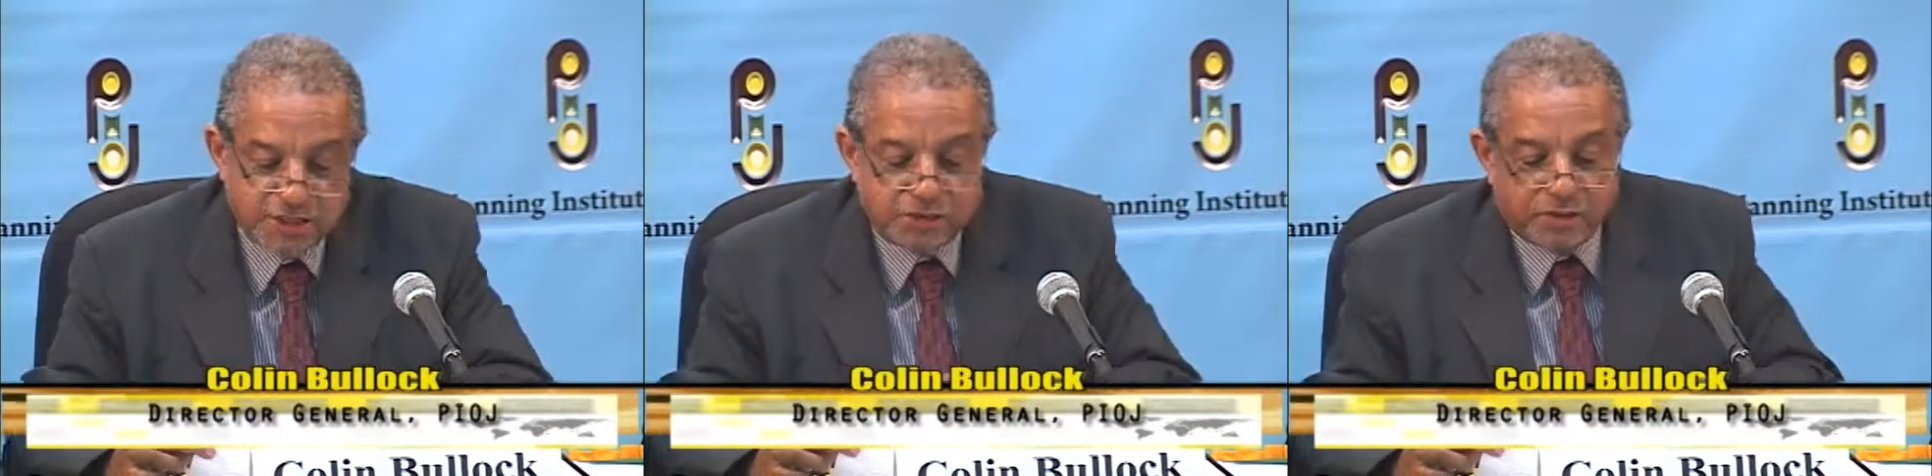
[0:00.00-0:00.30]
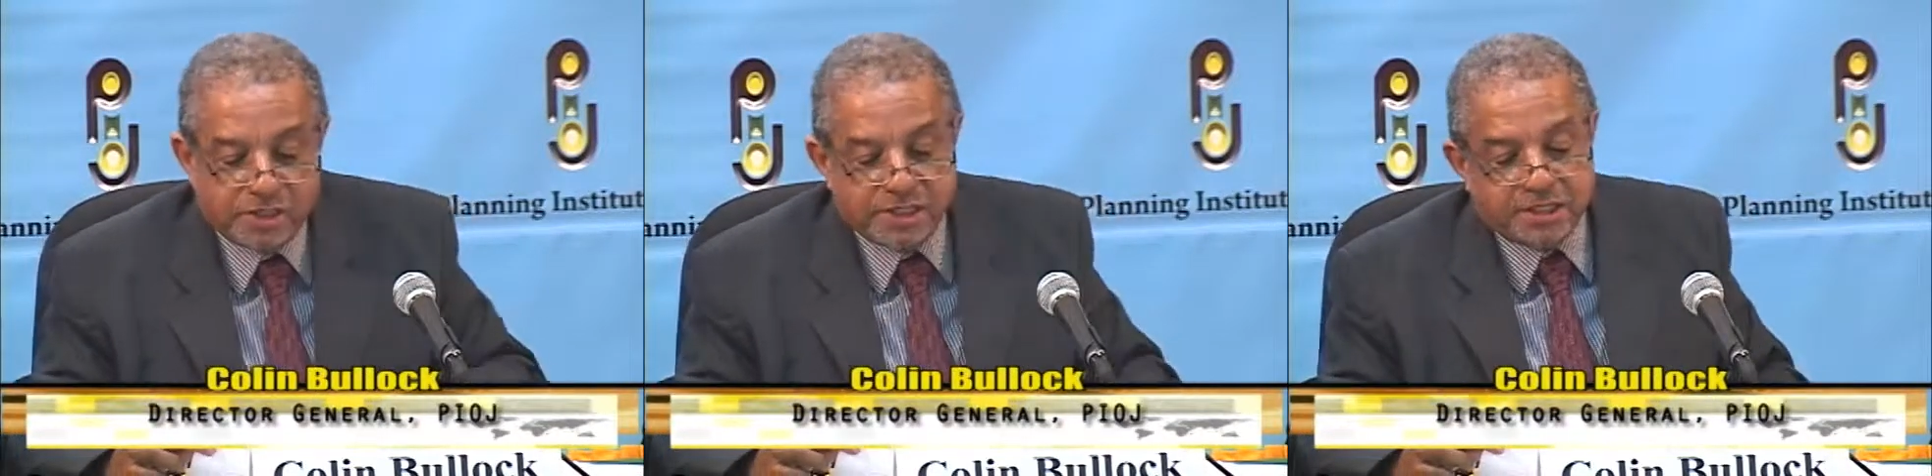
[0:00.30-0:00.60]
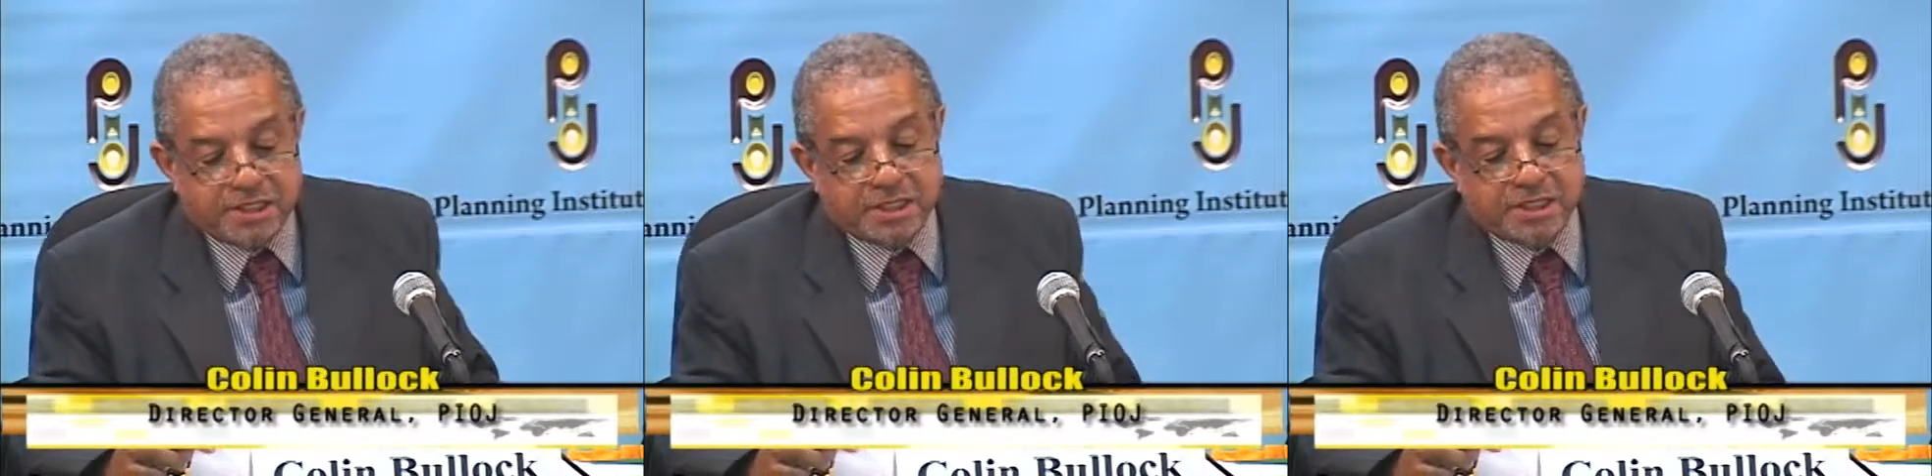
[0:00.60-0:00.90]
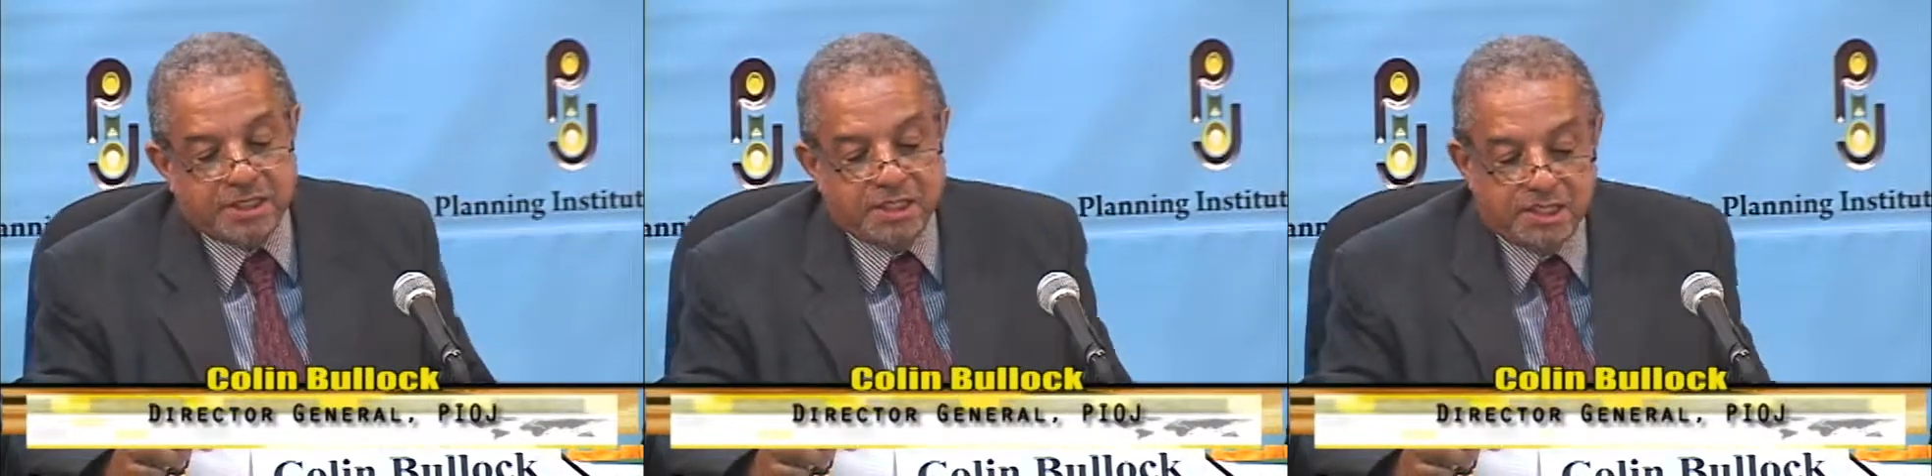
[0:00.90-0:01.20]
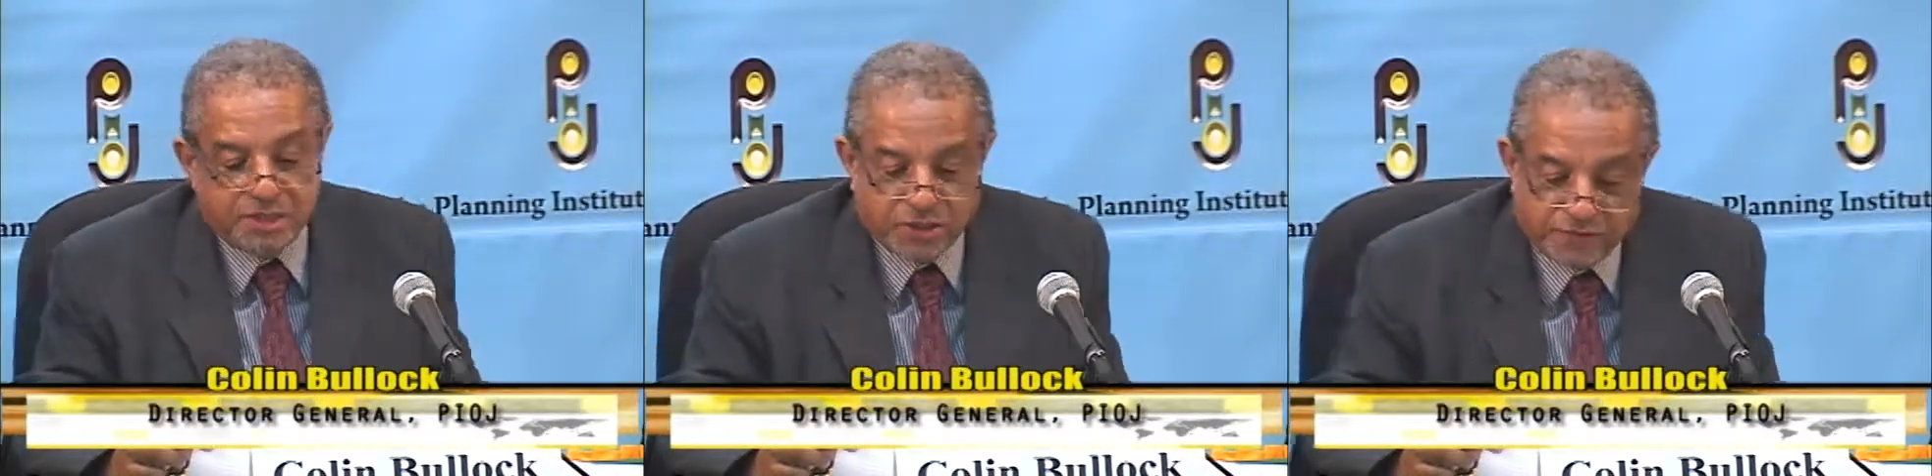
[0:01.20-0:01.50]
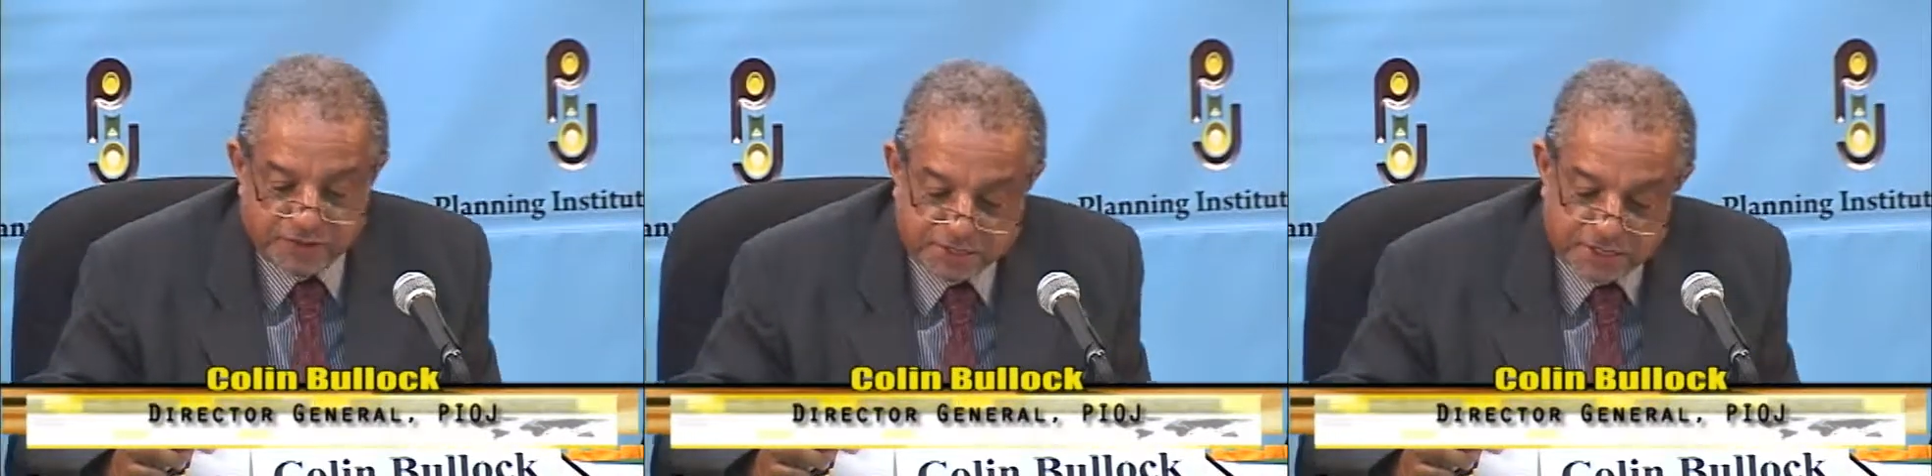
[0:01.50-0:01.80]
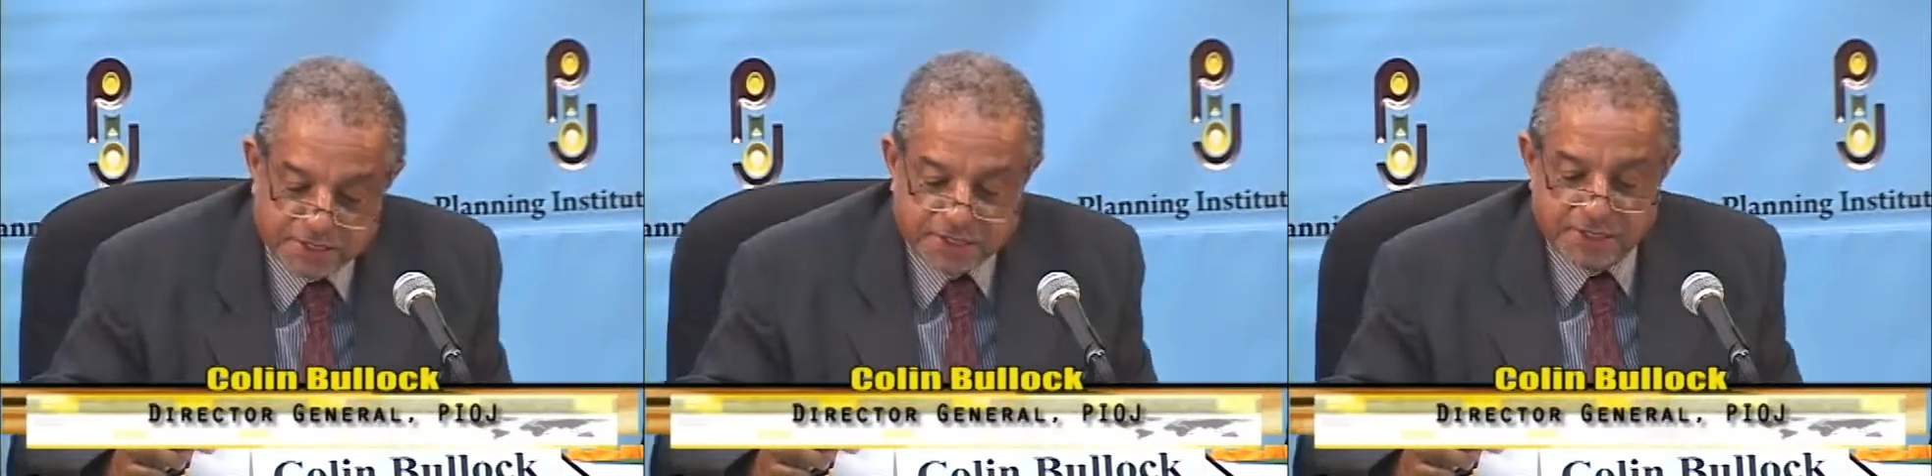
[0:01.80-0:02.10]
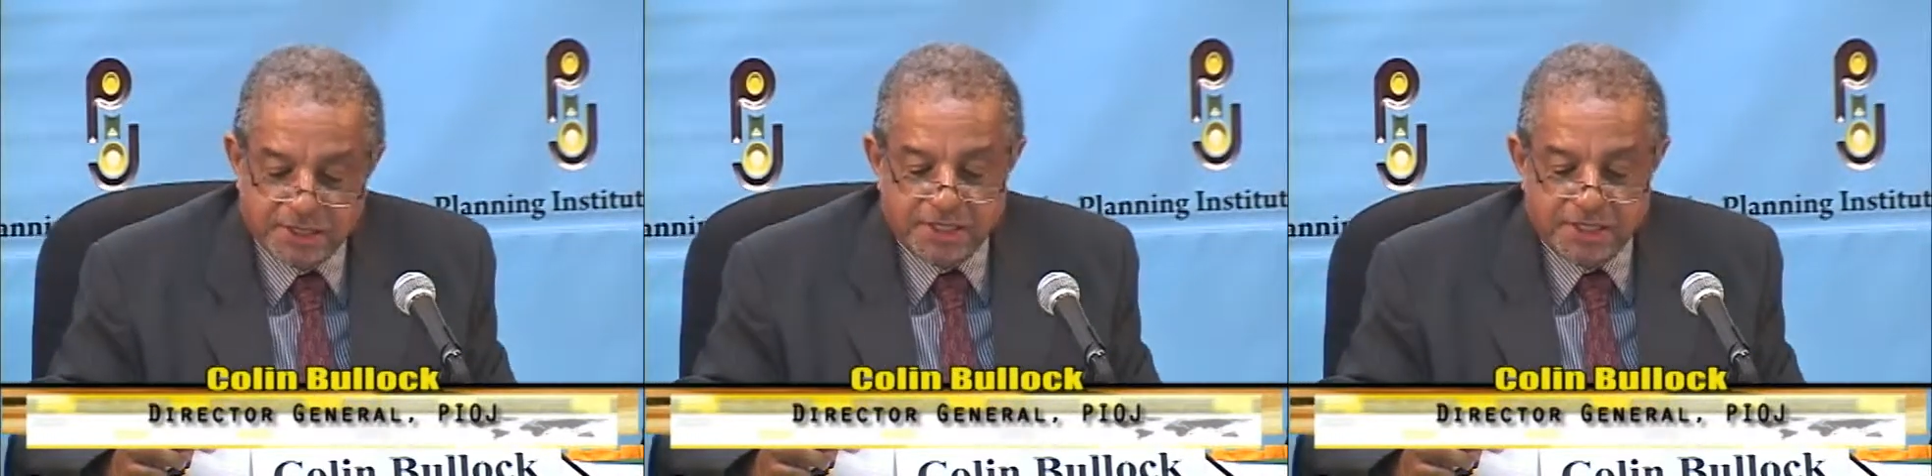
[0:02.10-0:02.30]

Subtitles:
insurance services